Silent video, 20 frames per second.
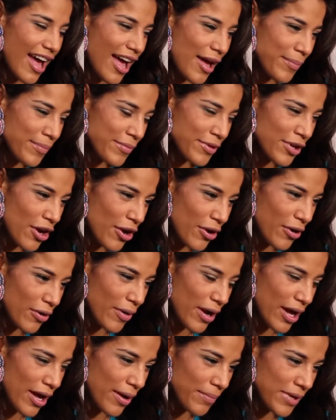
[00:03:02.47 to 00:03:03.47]

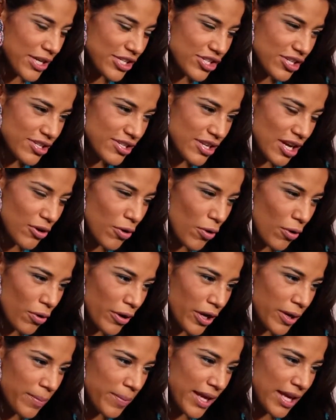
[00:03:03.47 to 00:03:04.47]
No, Misha's not
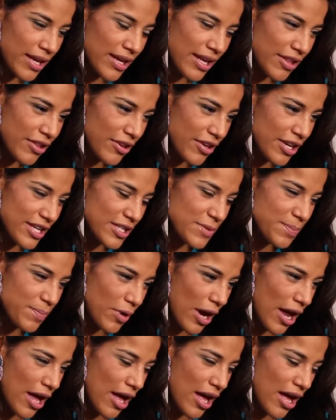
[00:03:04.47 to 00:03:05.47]
cornering me, and neither is
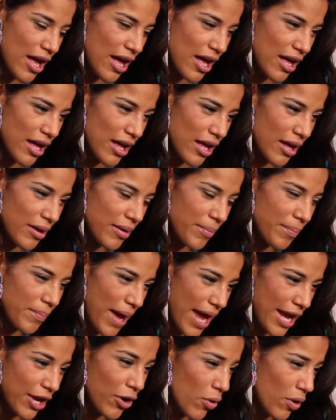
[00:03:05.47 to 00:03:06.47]

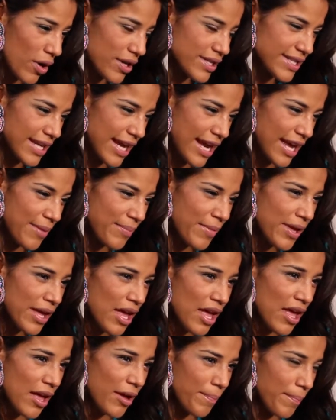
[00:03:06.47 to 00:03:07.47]
Mike or Sam.
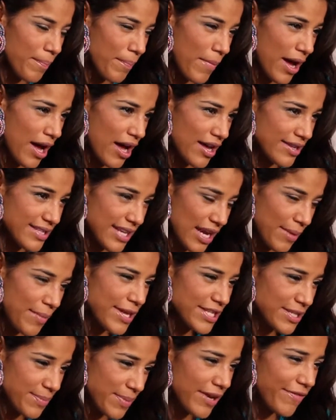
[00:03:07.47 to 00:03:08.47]
Sam
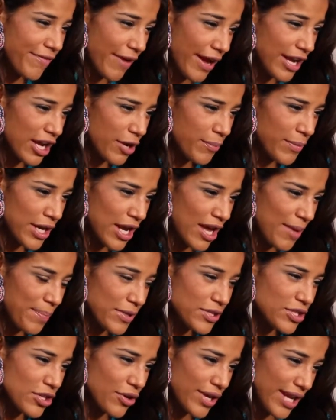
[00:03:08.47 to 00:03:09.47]
has a big fight coming up,
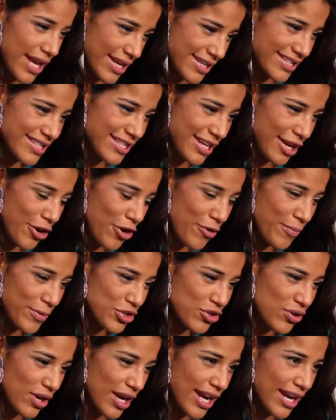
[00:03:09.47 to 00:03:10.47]
and so he had to stay home
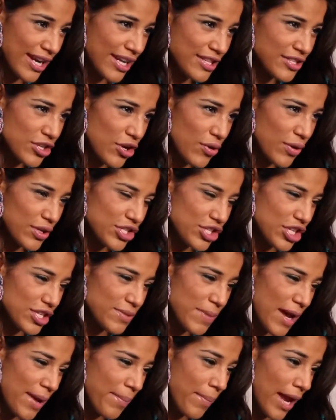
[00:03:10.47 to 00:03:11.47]
and train, and so it's
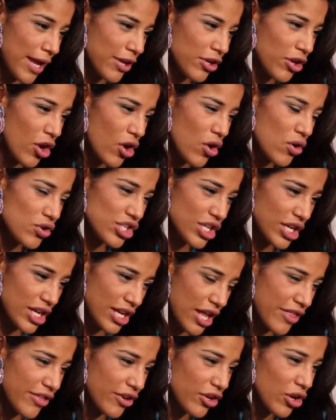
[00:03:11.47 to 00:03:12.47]
just my main coach and
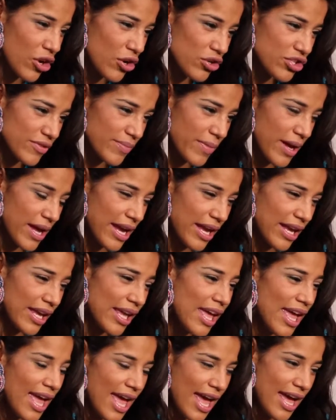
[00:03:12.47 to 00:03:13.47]
another coach of mine,
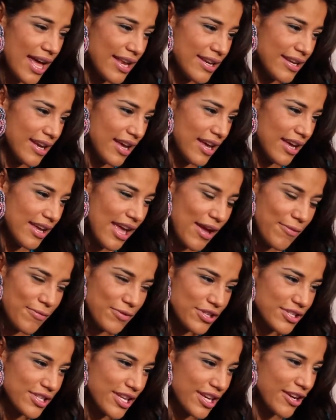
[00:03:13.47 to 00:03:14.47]
and yeah, we're
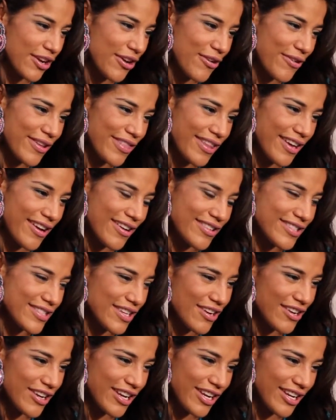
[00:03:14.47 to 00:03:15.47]
just going to go in there on
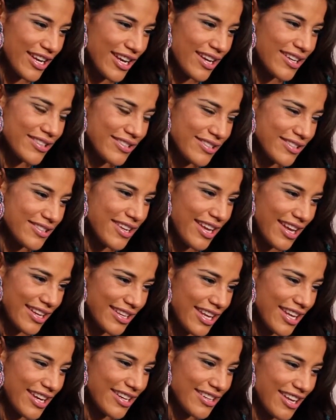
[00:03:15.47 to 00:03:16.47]
Saturday night
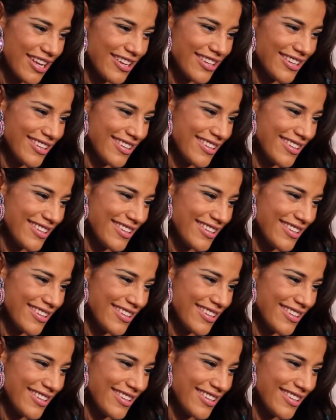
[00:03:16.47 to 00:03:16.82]
and get it done.